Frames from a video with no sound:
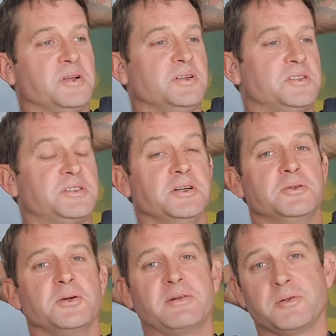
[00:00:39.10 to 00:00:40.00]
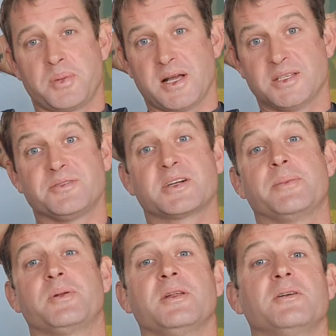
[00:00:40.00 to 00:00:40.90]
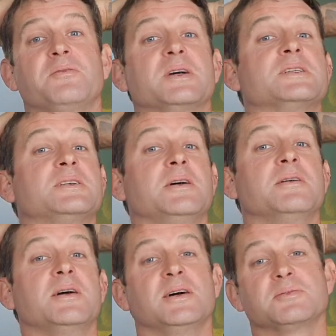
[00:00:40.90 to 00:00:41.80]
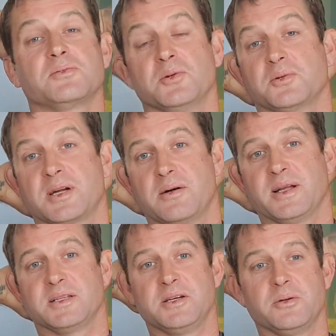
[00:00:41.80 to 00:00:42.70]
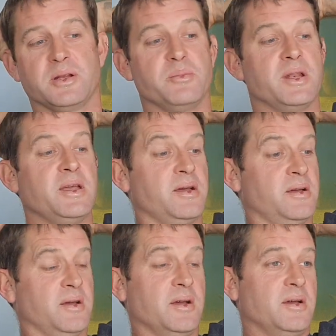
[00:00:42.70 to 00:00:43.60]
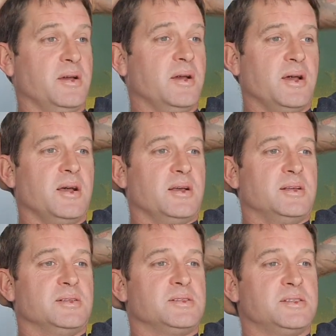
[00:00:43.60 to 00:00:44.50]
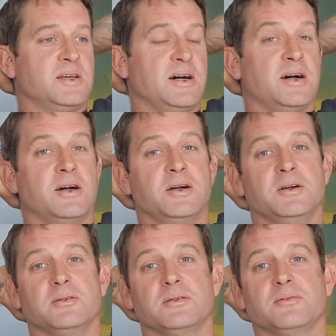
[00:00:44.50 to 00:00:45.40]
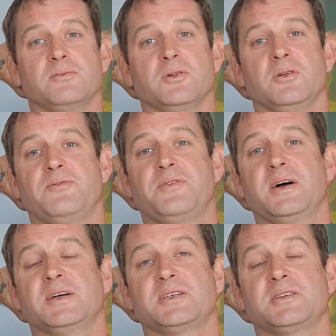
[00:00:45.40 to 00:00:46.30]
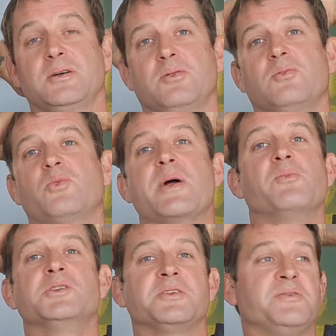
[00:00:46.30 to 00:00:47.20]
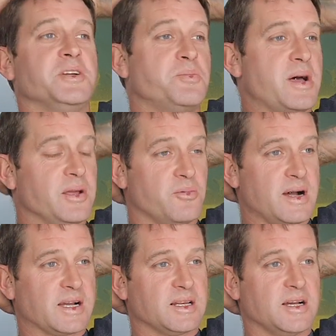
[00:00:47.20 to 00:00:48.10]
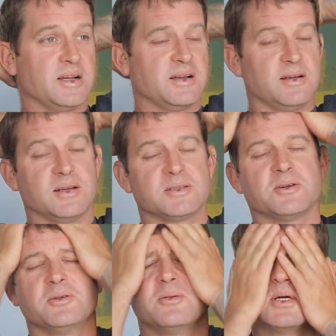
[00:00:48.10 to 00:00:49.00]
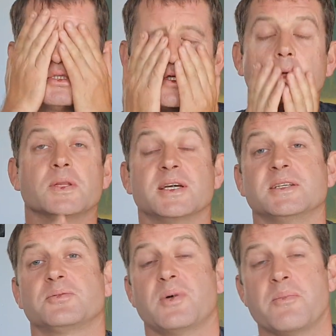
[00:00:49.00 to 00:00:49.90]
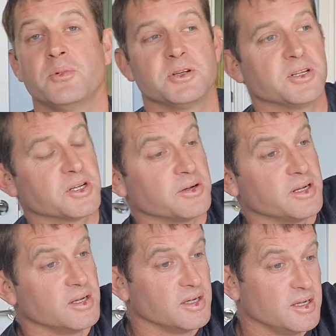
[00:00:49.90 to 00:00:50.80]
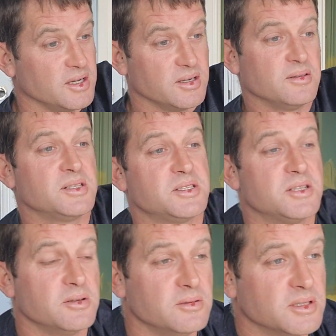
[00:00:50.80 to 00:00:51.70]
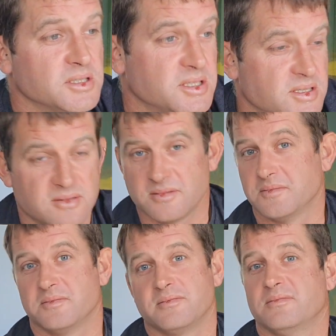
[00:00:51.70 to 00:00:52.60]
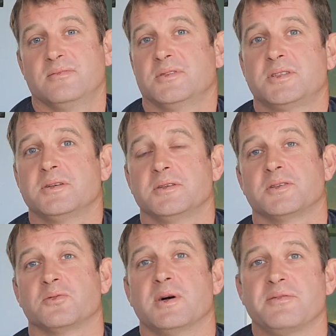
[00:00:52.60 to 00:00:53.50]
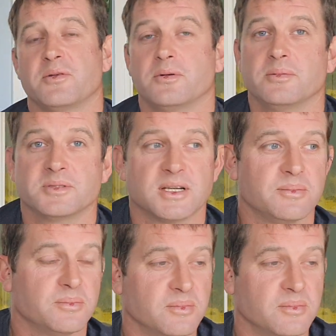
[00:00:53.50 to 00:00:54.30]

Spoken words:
Still do have a place for a couple of little things though, as we'll go into in a minute. So, well, first, when would you fish pellet waggler? As I always do with these, when would you do it? As soon as the weather warms up.